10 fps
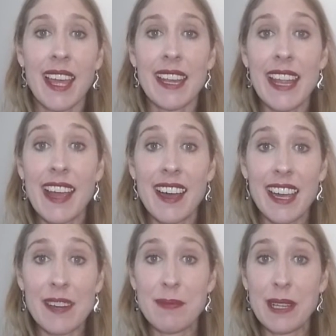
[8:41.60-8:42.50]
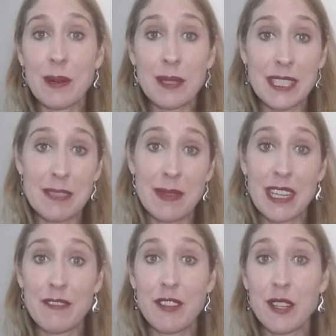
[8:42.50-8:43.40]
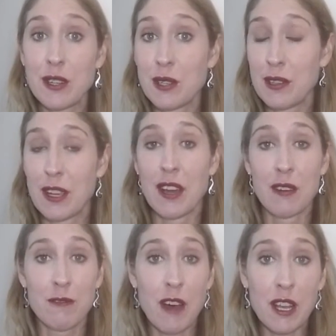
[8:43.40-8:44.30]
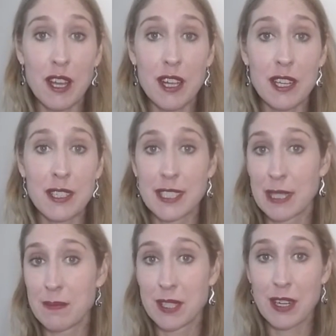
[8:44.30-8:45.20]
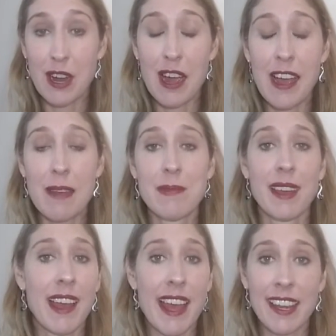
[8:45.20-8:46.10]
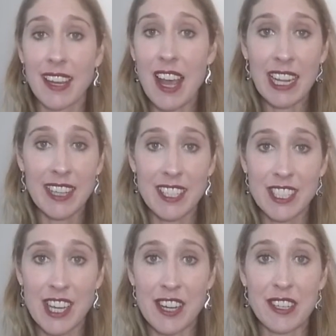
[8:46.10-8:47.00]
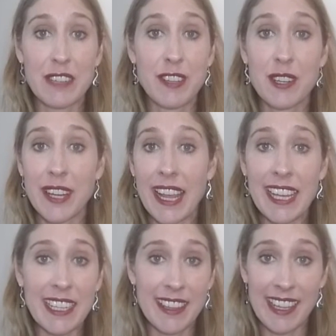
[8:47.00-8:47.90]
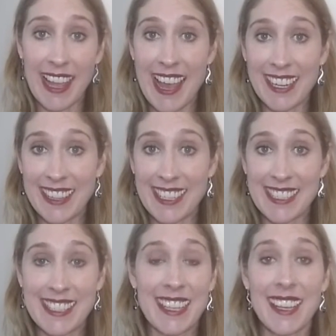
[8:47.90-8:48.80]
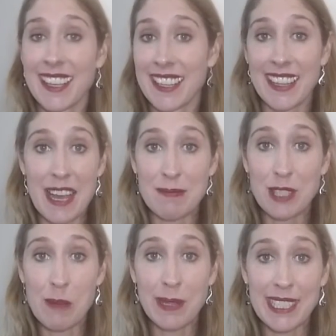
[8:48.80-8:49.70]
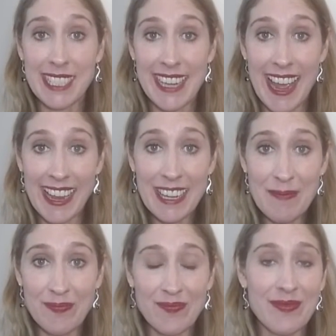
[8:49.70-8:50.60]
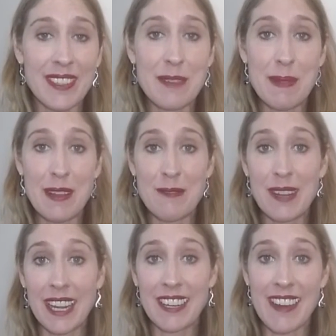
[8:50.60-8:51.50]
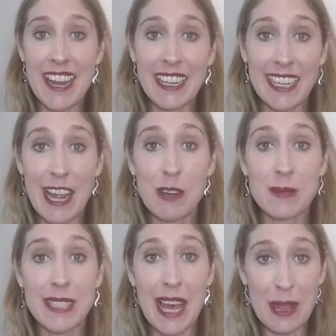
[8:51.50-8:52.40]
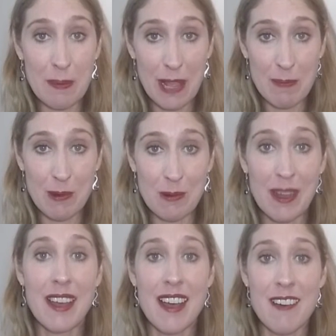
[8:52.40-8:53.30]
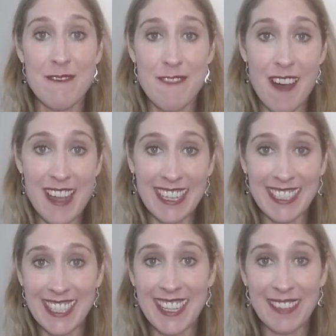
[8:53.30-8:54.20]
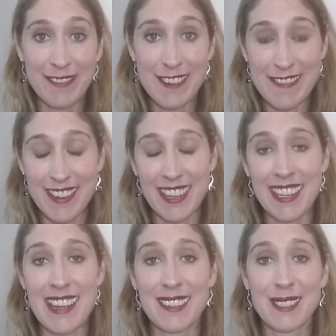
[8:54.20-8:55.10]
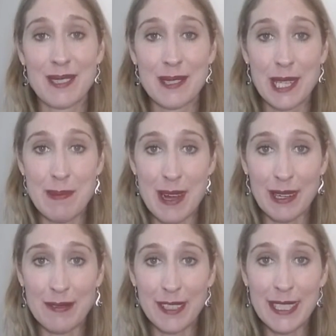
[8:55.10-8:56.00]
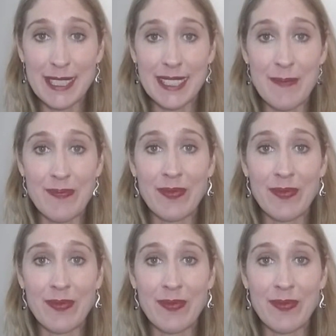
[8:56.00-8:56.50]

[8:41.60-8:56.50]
Now I'd be awesome if you could follow, subscribe and like the show. If you got anything out of this topic today, it'd be really great. It helps other people find Forever Young Autobiographies.